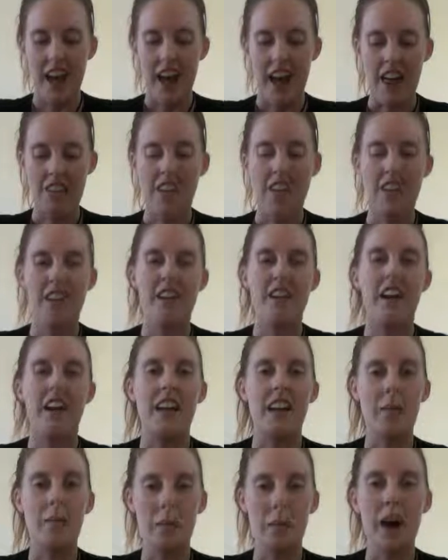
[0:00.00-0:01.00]
And then
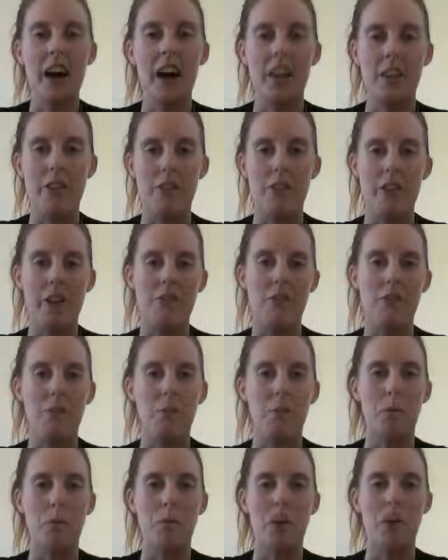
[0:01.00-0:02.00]
in part three of the
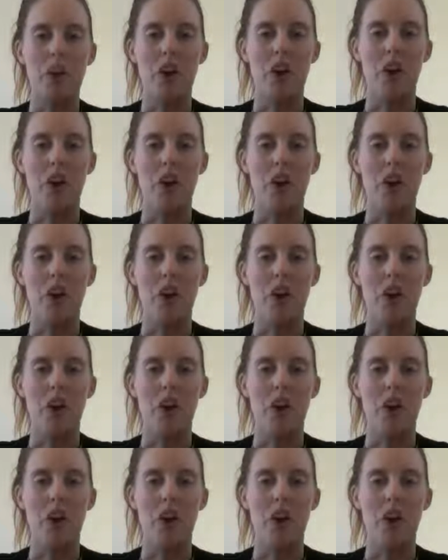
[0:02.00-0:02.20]
book,